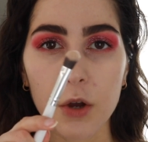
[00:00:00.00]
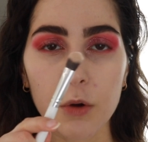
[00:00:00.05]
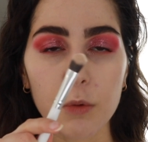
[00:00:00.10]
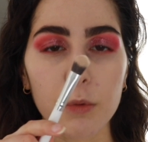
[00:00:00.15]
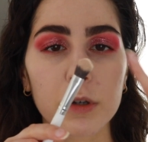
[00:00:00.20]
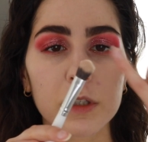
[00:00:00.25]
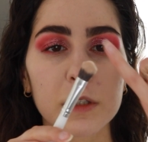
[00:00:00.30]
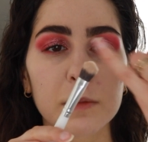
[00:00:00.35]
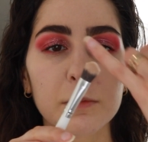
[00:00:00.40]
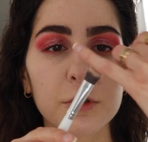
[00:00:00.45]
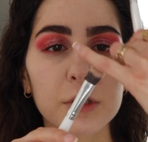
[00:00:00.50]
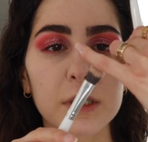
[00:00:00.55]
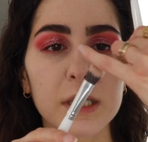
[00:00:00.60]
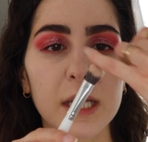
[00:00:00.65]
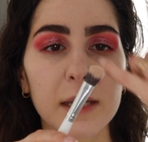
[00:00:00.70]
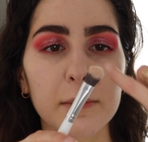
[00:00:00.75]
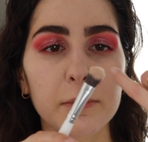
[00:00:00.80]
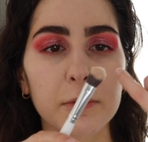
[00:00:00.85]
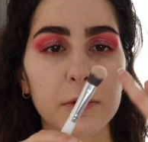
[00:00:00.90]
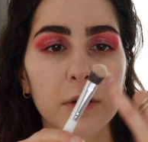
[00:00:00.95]
where it's more
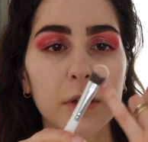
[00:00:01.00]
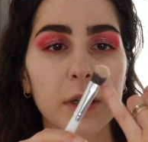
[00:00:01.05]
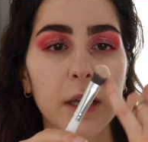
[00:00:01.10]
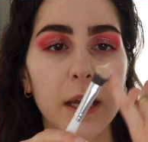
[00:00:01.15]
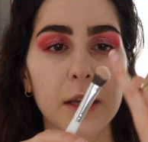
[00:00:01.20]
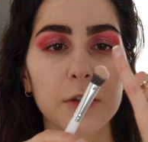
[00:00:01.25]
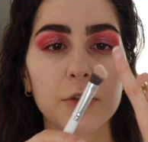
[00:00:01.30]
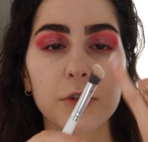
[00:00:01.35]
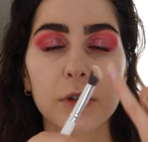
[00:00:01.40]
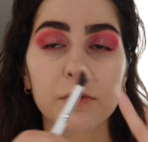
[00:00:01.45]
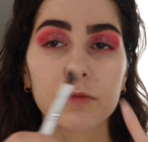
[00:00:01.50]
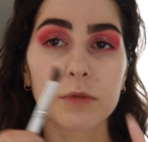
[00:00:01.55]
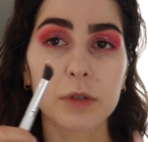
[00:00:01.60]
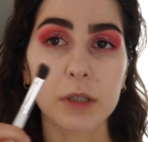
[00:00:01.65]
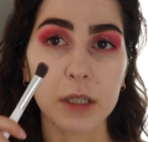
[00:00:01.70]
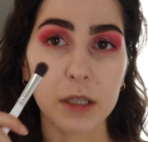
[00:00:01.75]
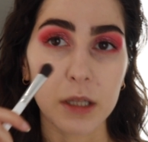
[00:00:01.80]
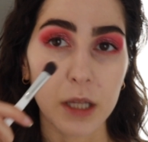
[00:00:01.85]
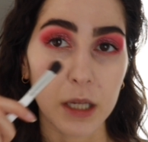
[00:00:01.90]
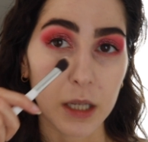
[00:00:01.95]
tapered and you can
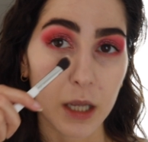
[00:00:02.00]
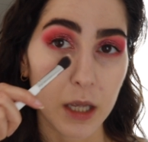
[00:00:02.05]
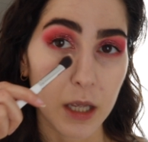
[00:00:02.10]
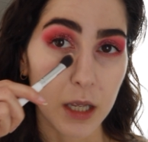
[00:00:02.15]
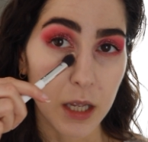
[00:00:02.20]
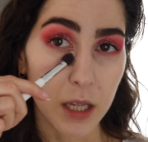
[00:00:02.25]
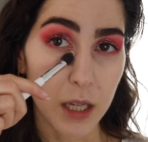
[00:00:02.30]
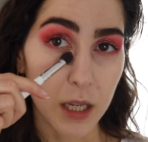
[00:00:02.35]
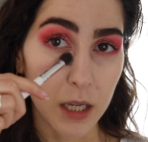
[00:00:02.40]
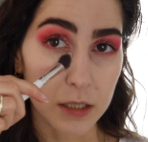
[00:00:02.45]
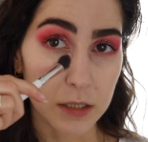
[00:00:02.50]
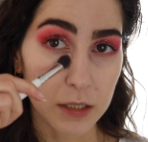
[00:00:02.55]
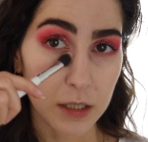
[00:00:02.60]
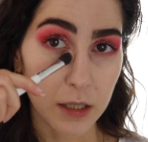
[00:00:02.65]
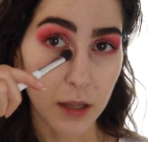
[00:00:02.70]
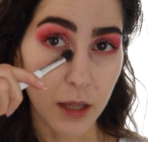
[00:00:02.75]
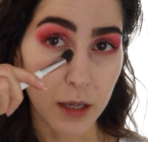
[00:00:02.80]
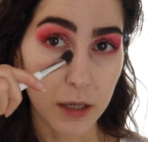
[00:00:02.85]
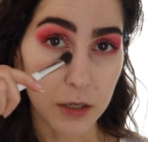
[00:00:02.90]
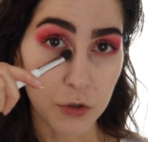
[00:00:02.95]
really like hit
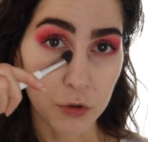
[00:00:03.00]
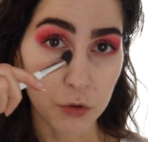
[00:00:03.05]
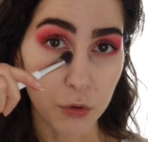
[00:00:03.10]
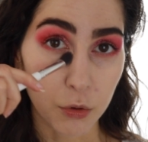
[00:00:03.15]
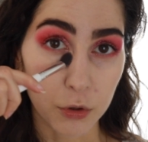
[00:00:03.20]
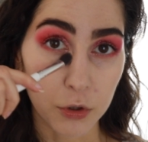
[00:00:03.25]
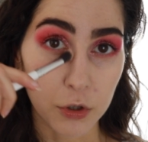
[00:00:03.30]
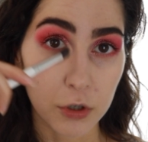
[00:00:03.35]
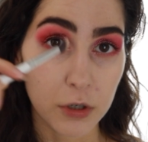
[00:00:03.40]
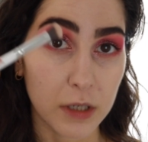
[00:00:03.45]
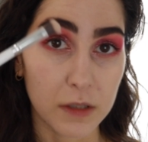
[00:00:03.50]
that inner corner,